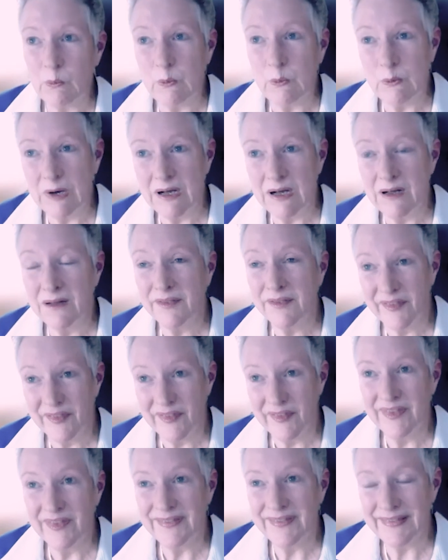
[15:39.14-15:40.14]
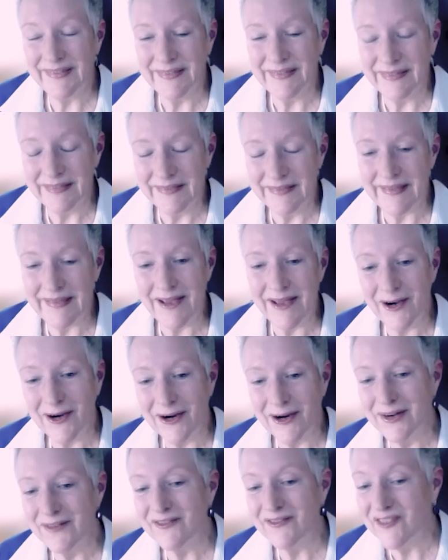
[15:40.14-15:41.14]
Well, they
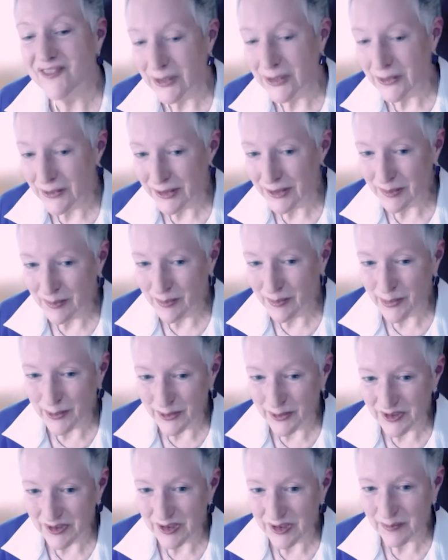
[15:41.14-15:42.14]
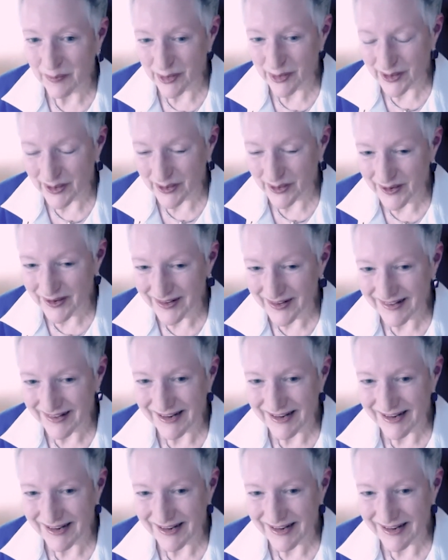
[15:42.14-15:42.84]
are a very important part.